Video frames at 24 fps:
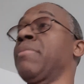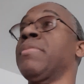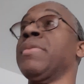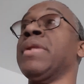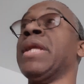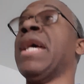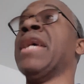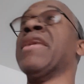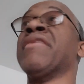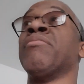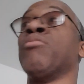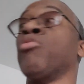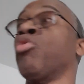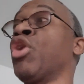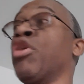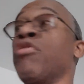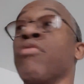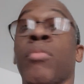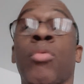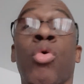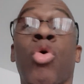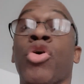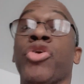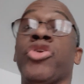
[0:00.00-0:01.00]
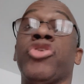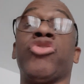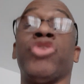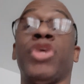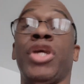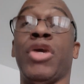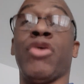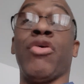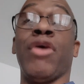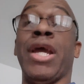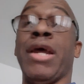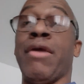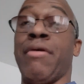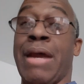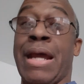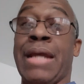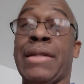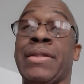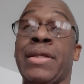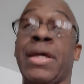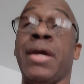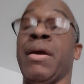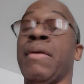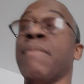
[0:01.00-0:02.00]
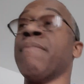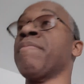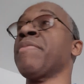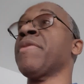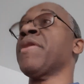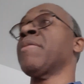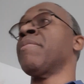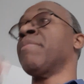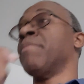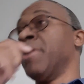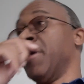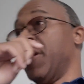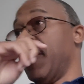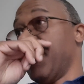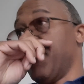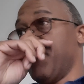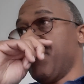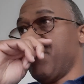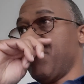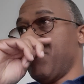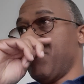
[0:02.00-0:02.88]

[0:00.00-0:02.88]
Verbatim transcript: That we more street cred right there. But